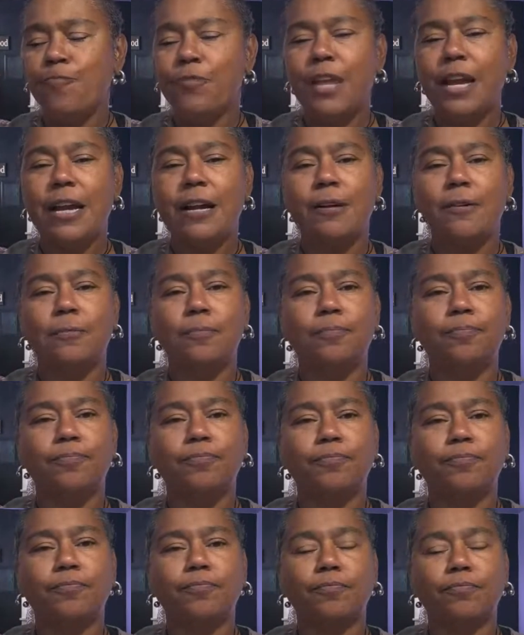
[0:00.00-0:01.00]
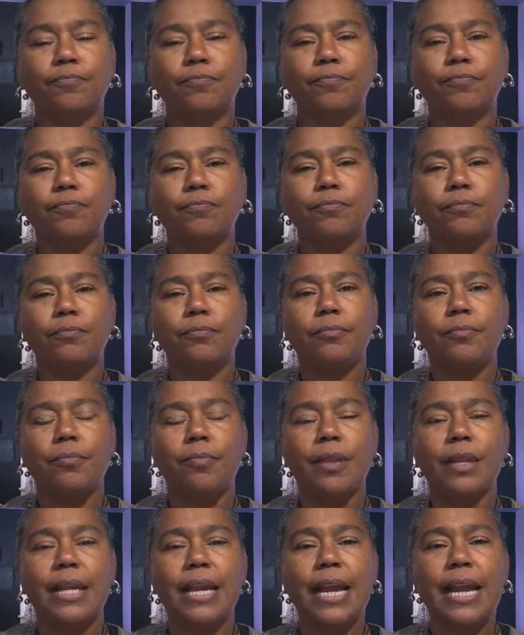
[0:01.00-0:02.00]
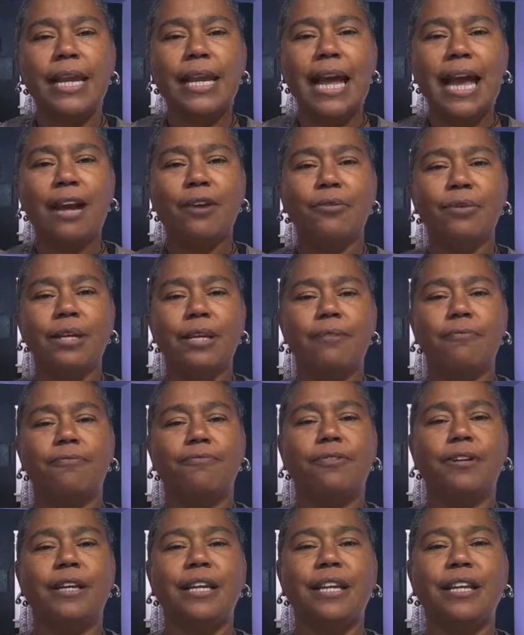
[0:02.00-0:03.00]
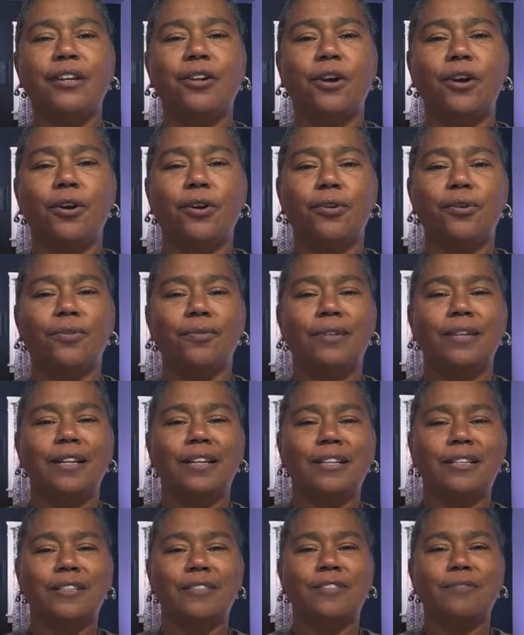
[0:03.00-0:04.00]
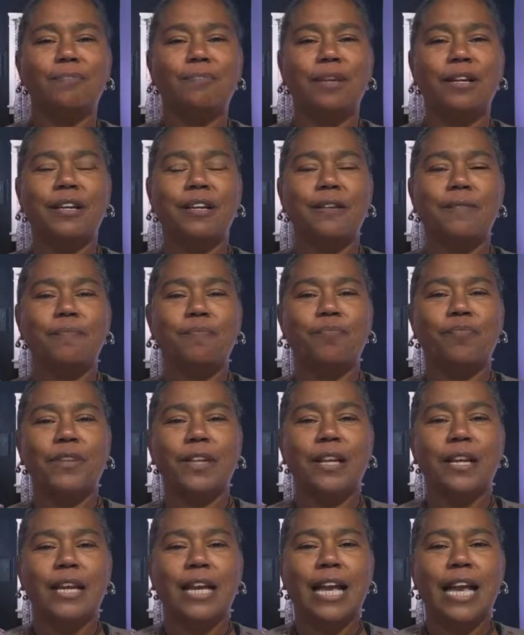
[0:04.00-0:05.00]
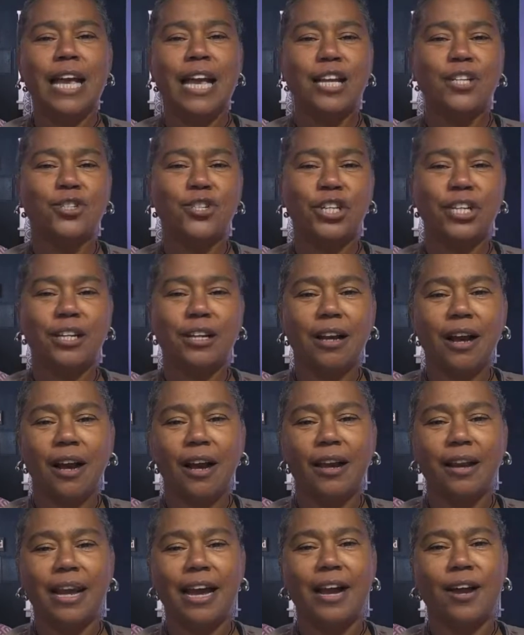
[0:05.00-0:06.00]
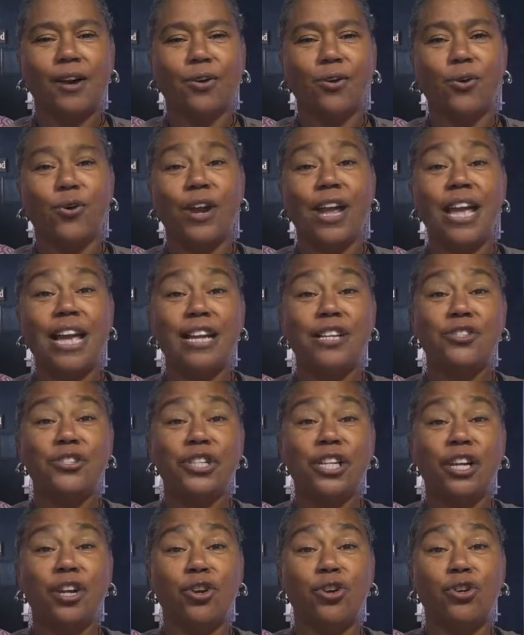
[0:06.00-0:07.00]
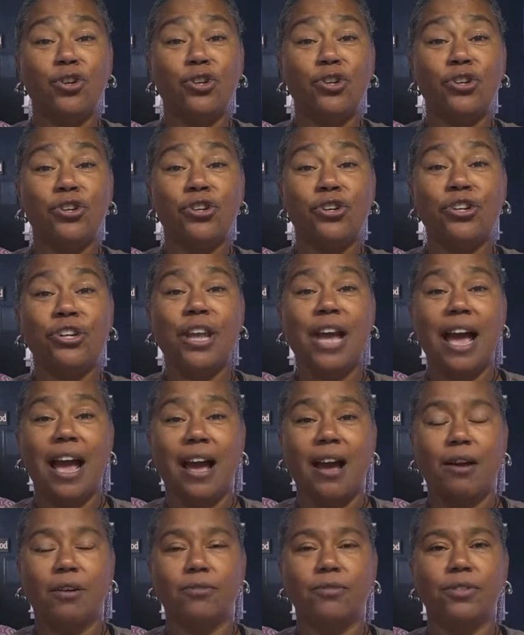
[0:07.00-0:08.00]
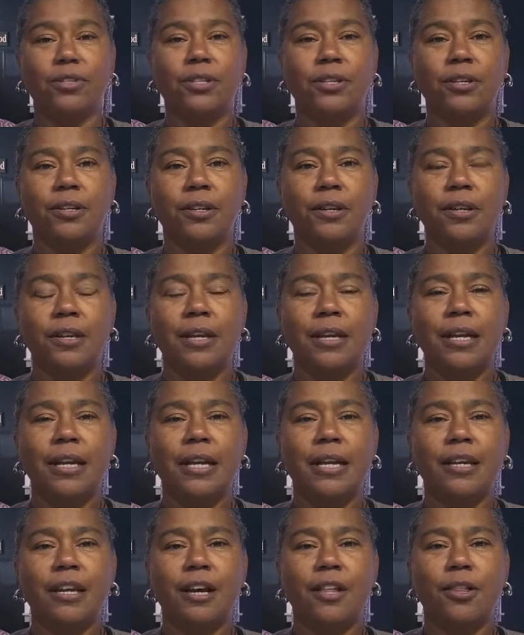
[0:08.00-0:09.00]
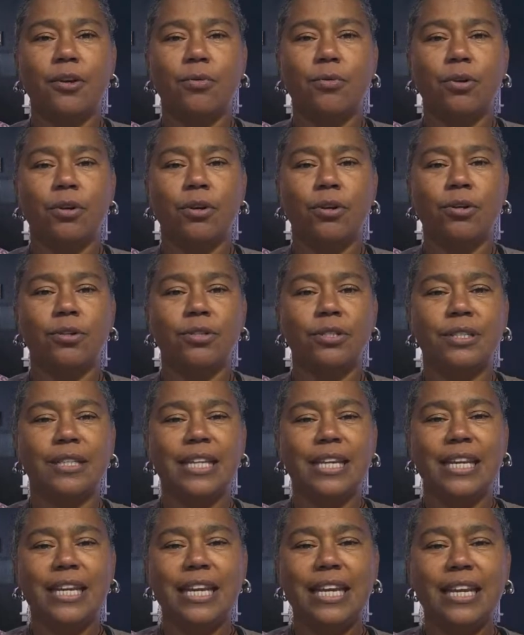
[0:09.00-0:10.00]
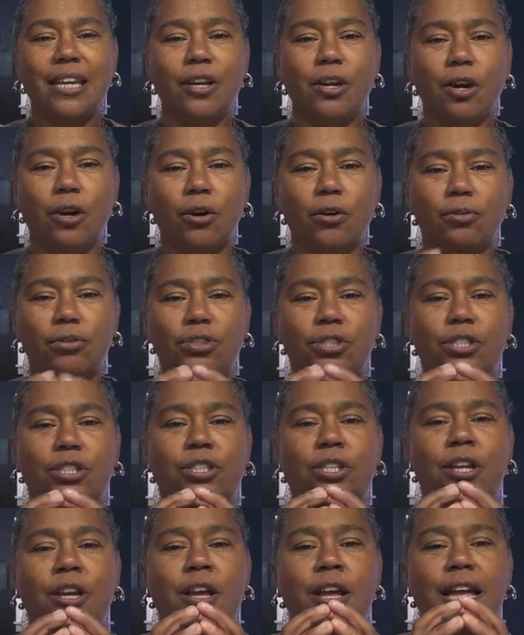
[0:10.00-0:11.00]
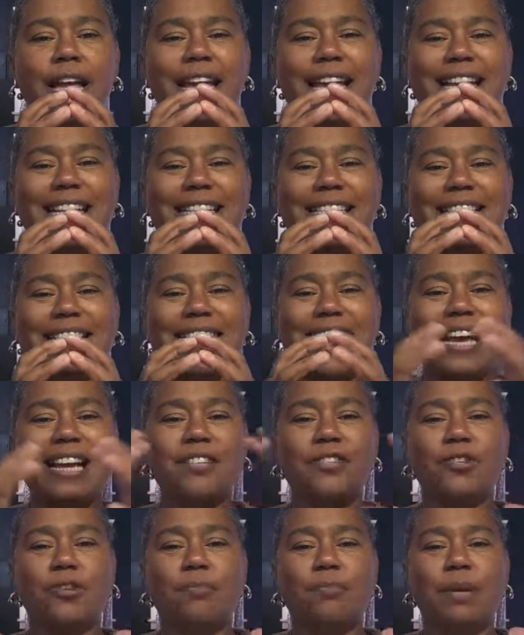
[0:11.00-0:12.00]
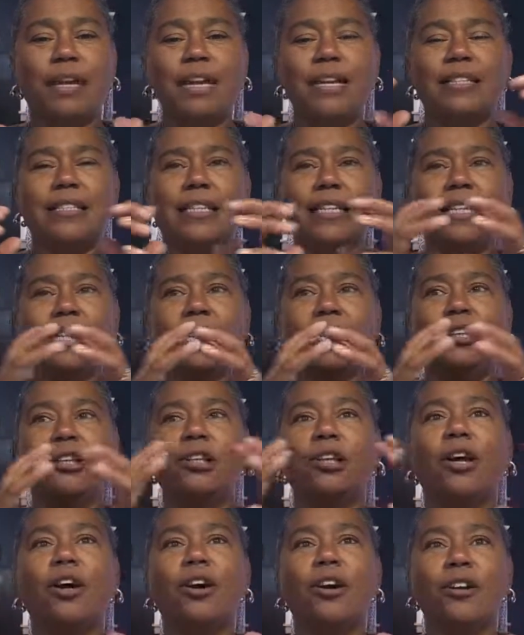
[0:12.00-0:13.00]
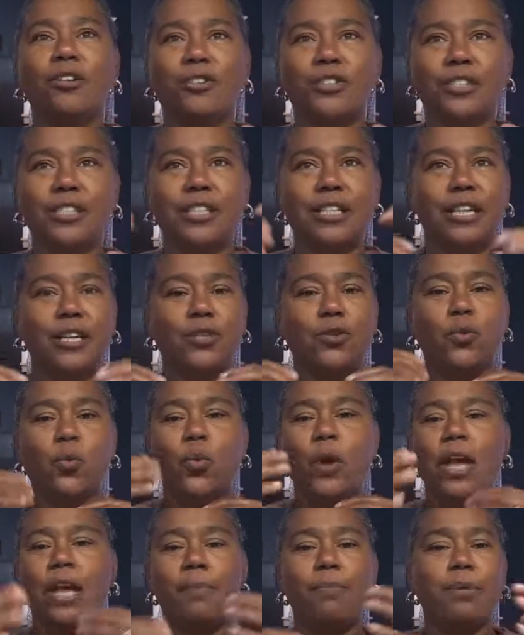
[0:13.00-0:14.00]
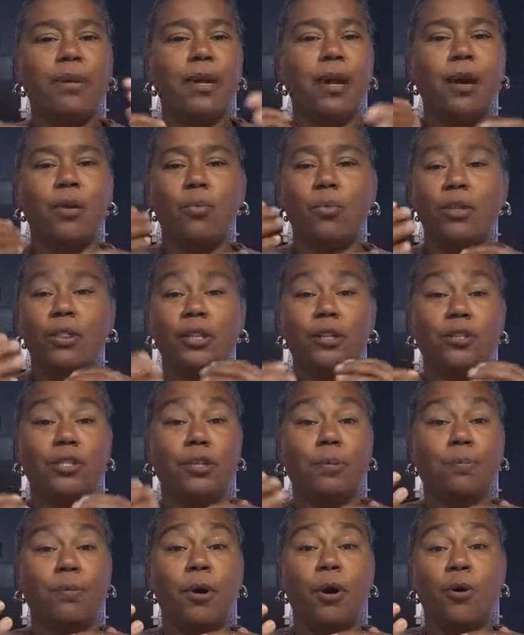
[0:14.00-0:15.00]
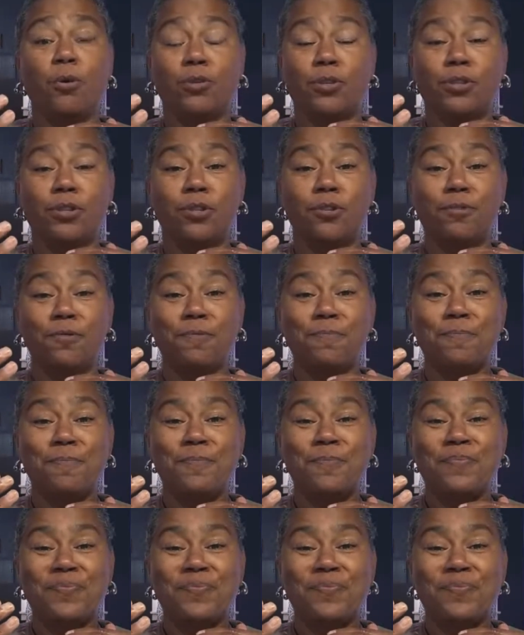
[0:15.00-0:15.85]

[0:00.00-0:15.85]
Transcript: Now, an acronym for ego has been edging God out or edging good out. In other words, the ego just exacerbates and enlarges things way beyond what they're supposed to,